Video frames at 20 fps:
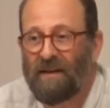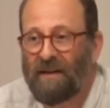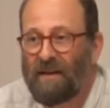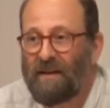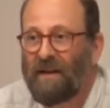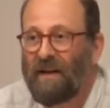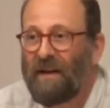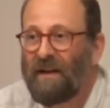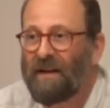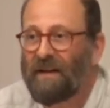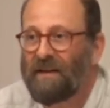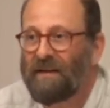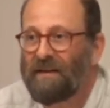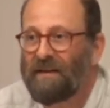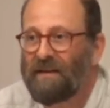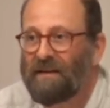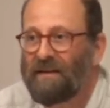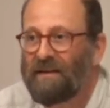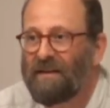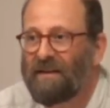Yeah.
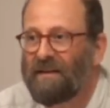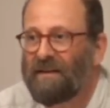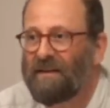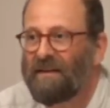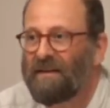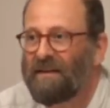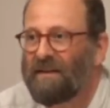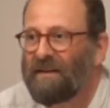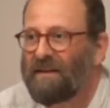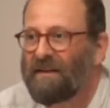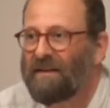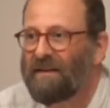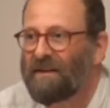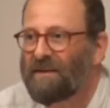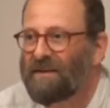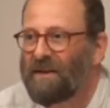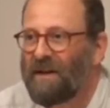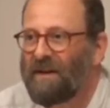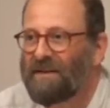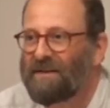
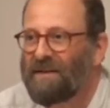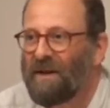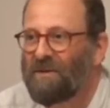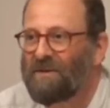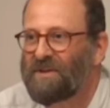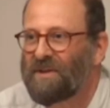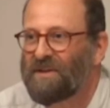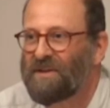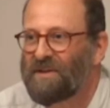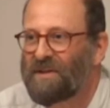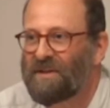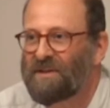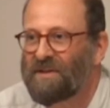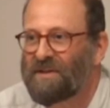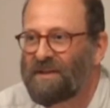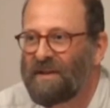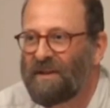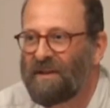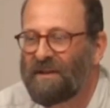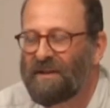Don't just sit
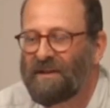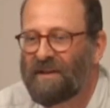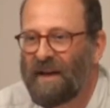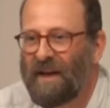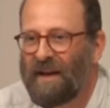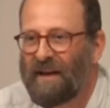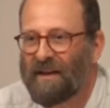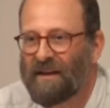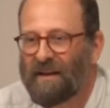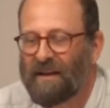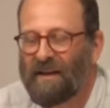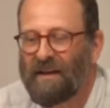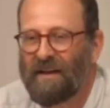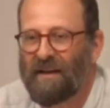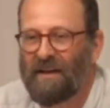still and take it.